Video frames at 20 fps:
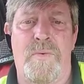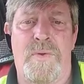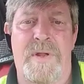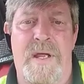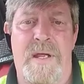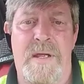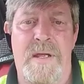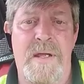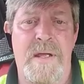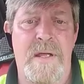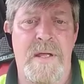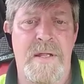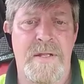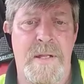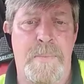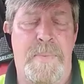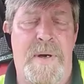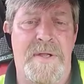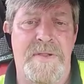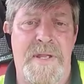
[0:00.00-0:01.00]
the, the
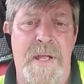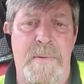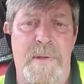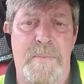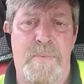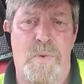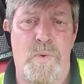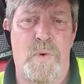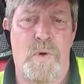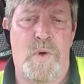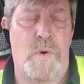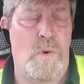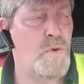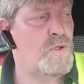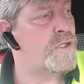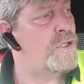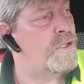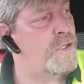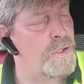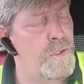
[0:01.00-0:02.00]
pandemic protocols
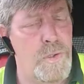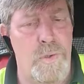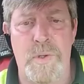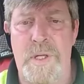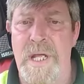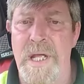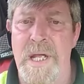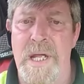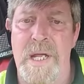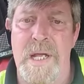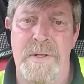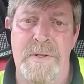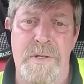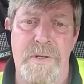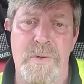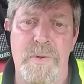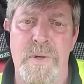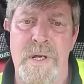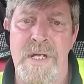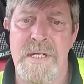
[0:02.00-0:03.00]
that the UK and the
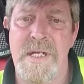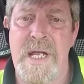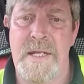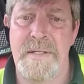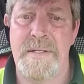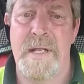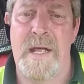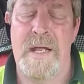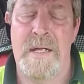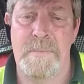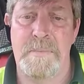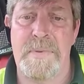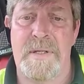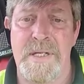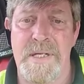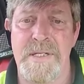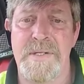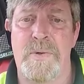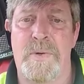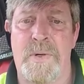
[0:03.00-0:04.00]
US had in
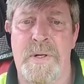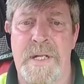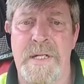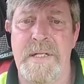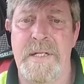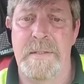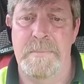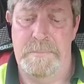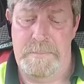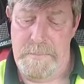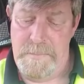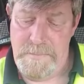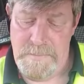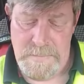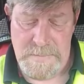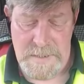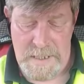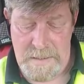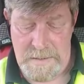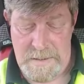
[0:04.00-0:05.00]
place already.
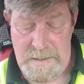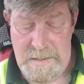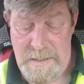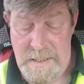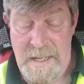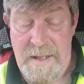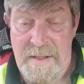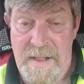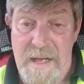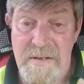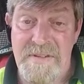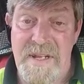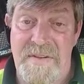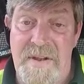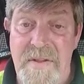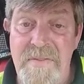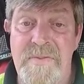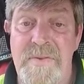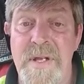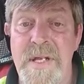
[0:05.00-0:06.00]
That's an
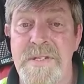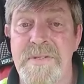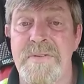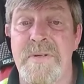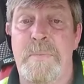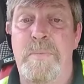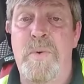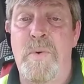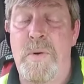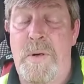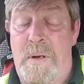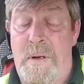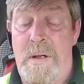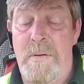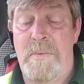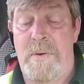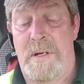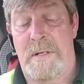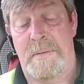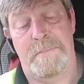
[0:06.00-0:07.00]
interesting report, that
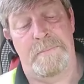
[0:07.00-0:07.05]
one.